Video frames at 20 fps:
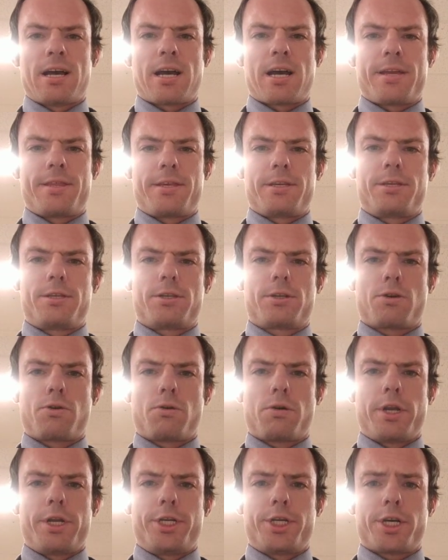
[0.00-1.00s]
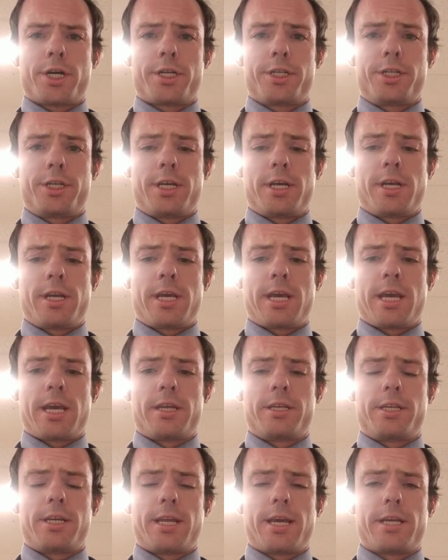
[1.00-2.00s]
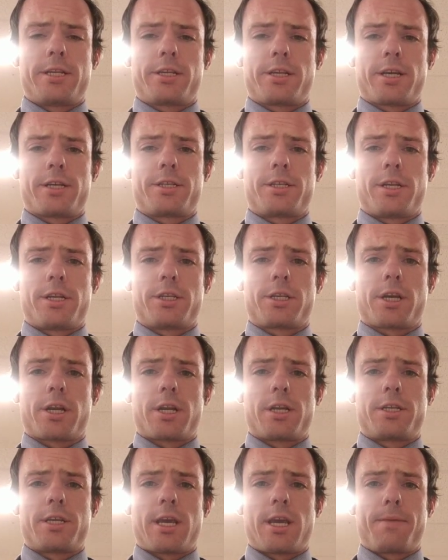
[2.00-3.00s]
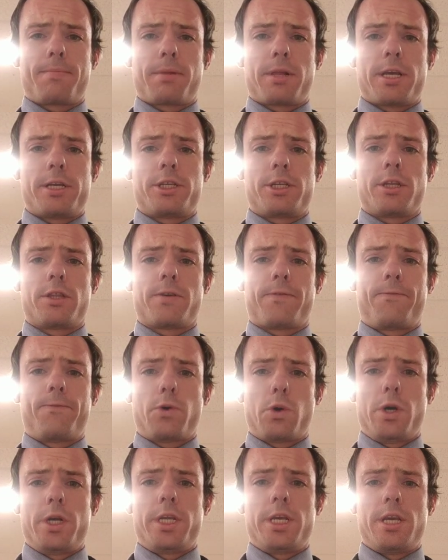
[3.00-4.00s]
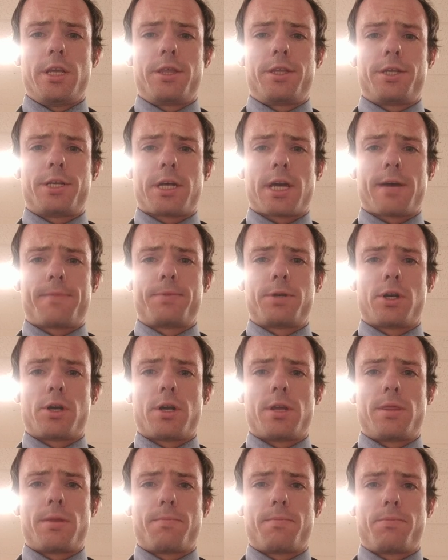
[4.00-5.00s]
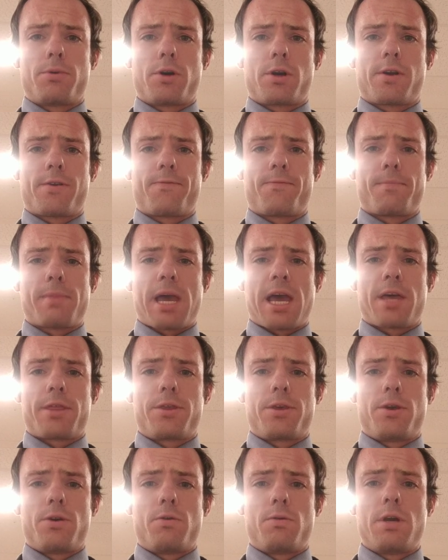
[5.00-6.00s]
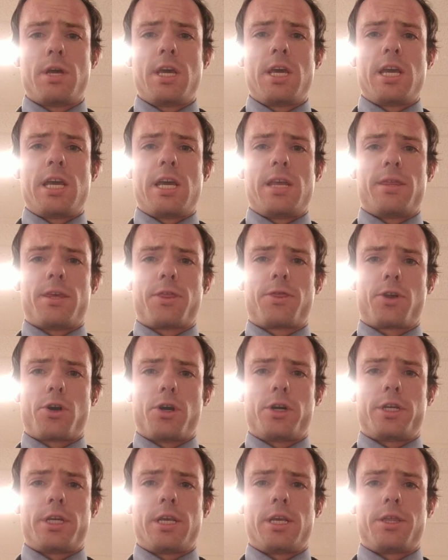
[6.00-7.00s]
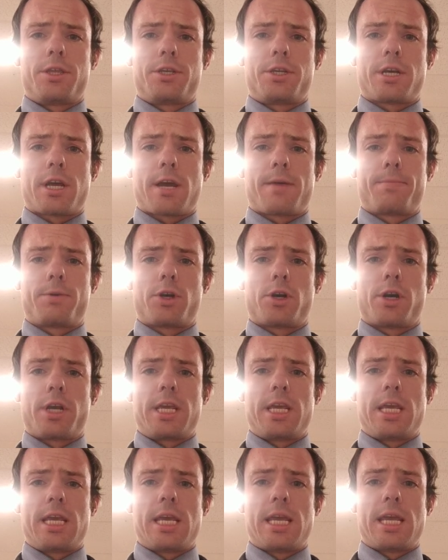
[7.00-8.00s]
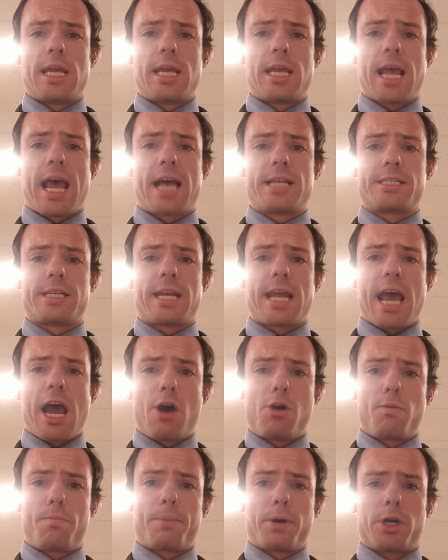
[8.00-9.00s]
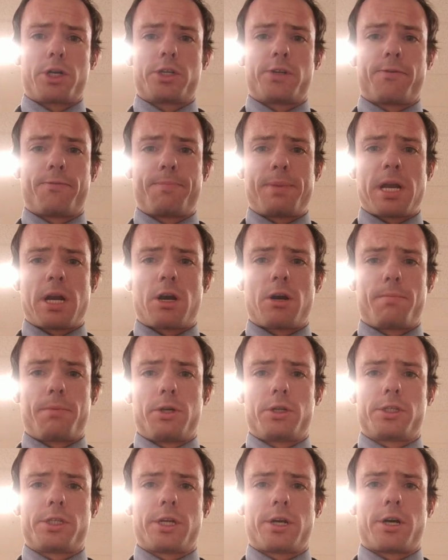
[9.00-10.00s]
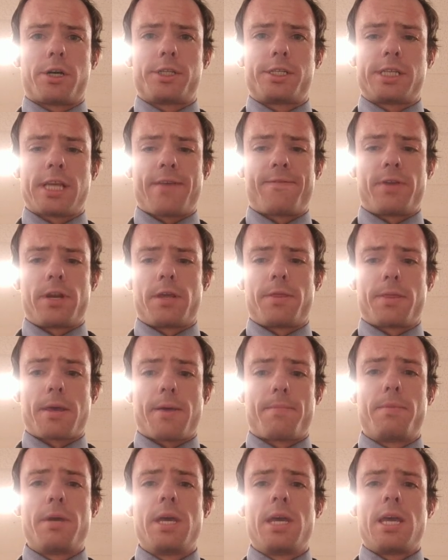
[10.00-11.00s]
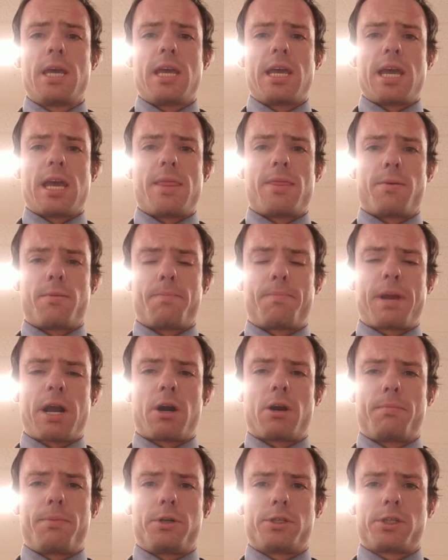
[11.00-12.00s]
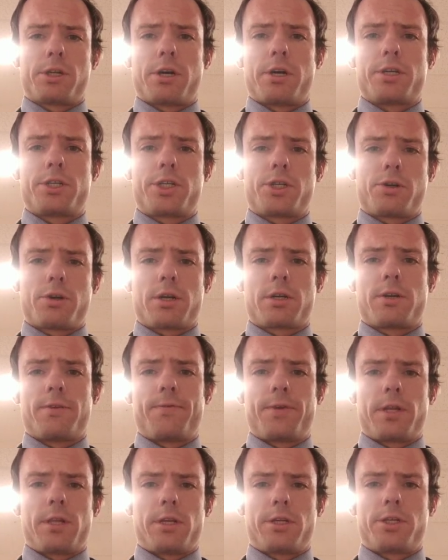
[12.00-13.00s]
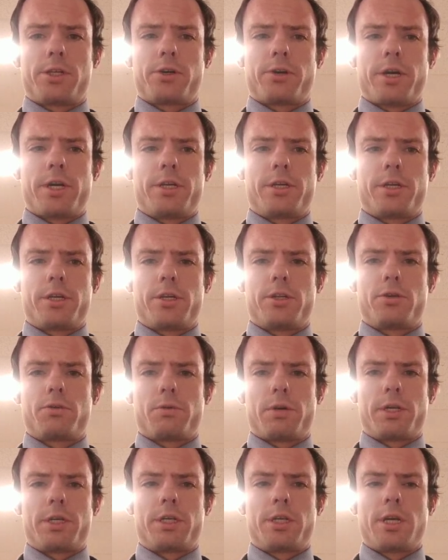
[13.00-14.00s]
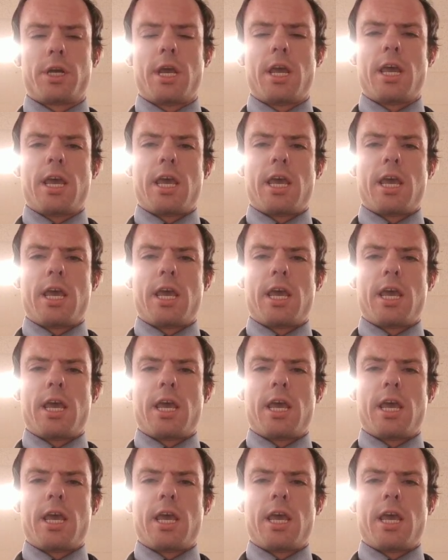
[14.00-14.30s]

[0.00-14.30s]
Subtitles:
Hi, this is Corey Johnston, and today's lesson is going to take place in the 14th chapter in the book of Matthew. In the 13th chapter, he has an outburst of parables. There are 7 in them, and the parables are instructive illustrations which